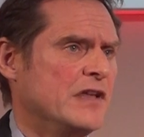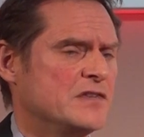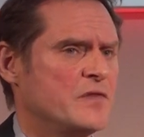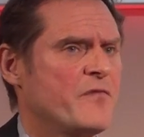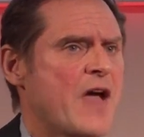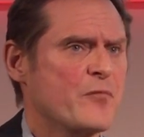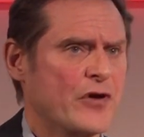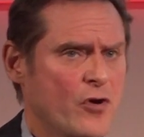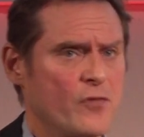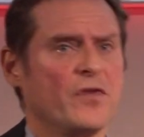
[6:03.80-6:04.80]
in the
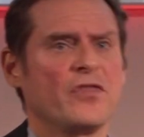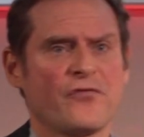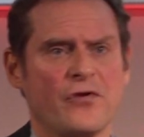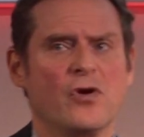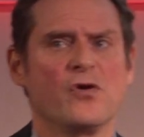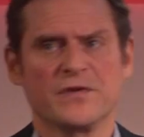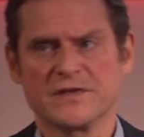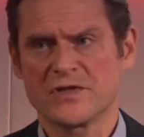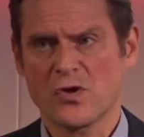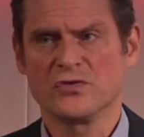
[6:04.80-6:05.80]
fabric of the front
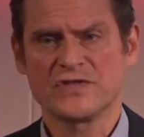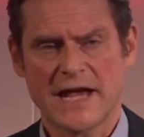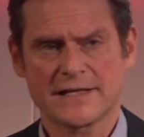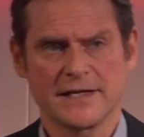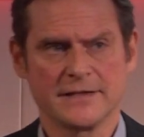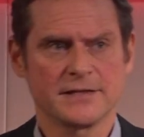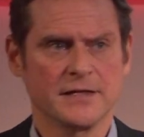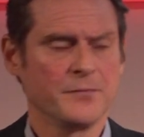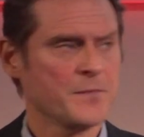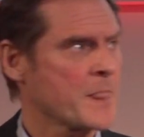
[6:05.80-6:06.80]
office, the contact
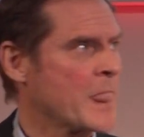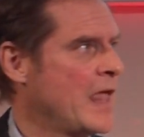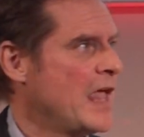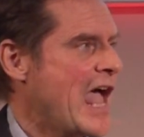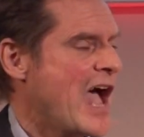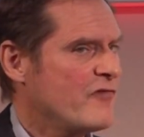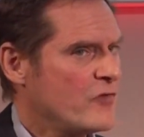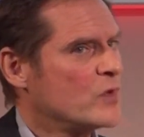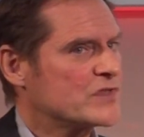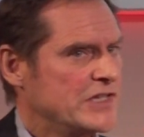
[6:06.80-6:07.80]
center. However,
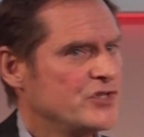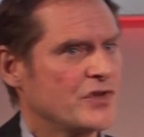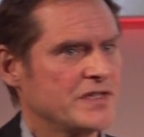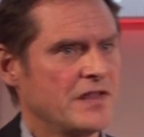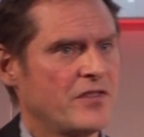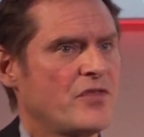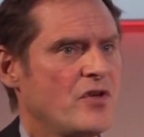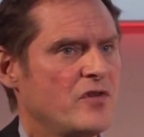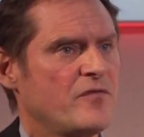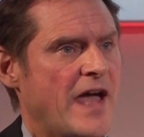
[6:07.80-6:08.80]
what's interesting, the
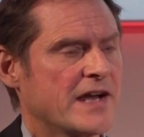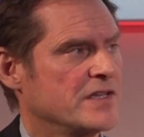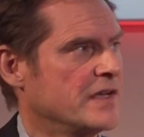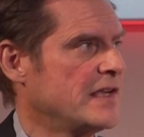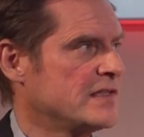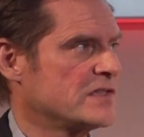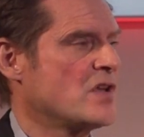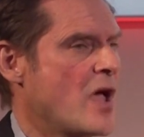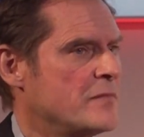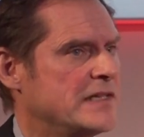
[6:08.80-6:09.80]
third factor, is a
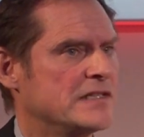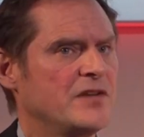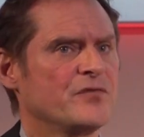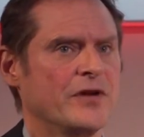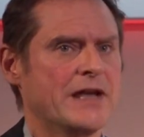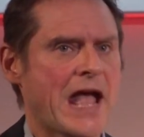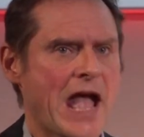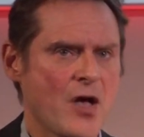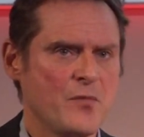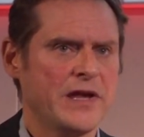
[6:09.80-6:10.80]
timely delivery. Now,
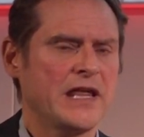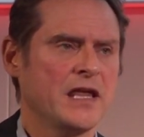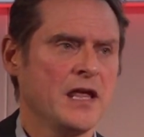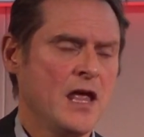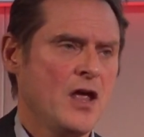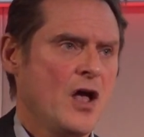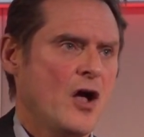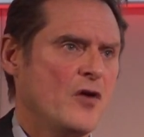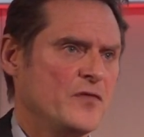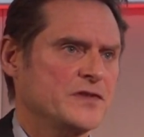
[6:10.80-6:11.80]
how many
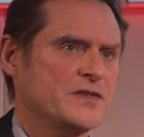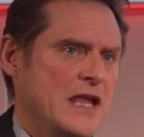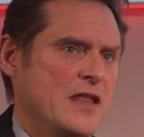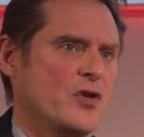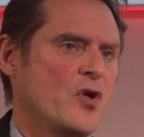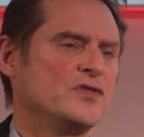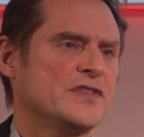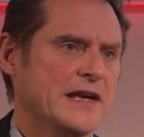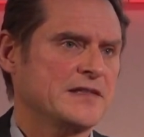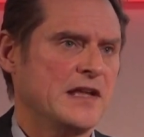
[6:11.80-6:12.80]
of us in the
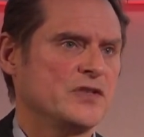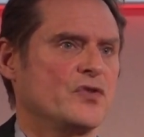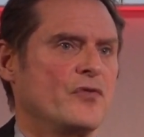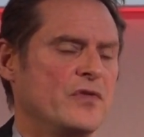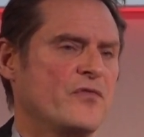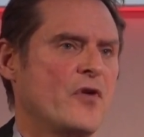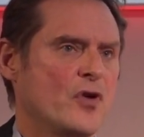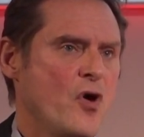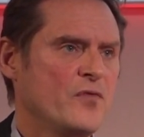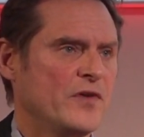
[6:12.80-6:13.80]
contact center or in the front
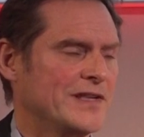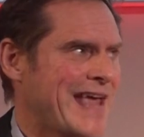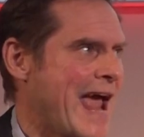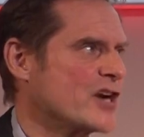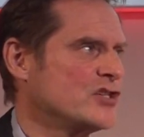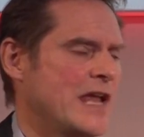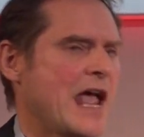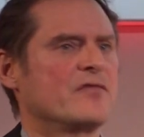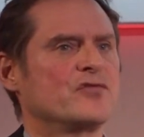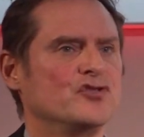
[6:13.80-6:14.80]
office actually
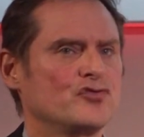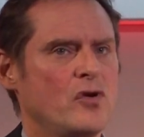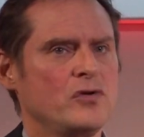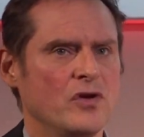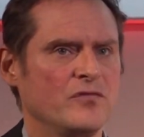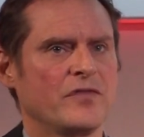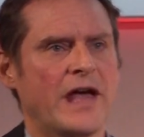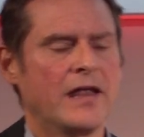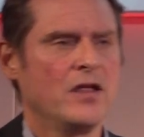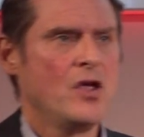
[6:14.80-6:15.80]
have control over
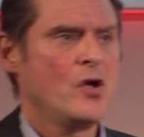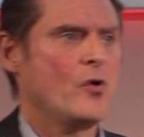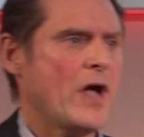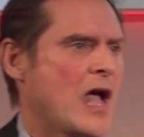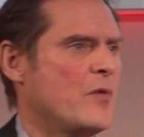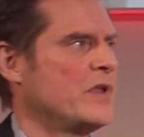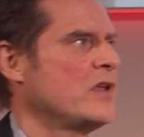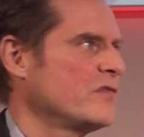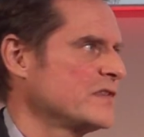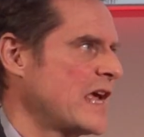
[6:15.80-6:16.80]
that? Or how
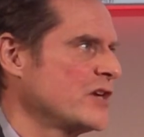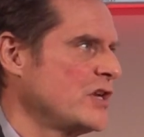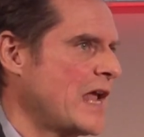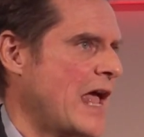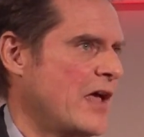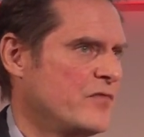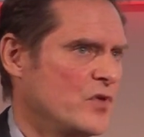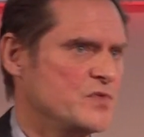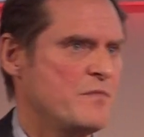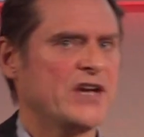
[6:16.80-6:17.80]
many of us actually have
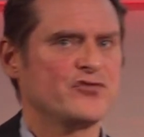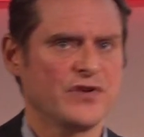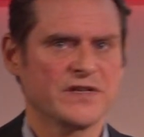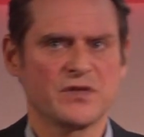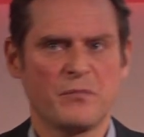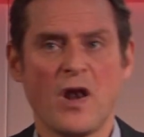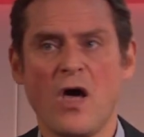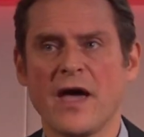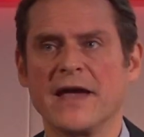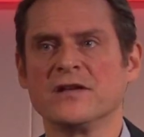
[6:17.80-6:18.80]
those metrics
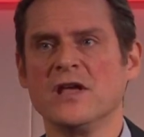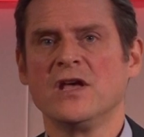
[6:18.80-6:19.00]
applied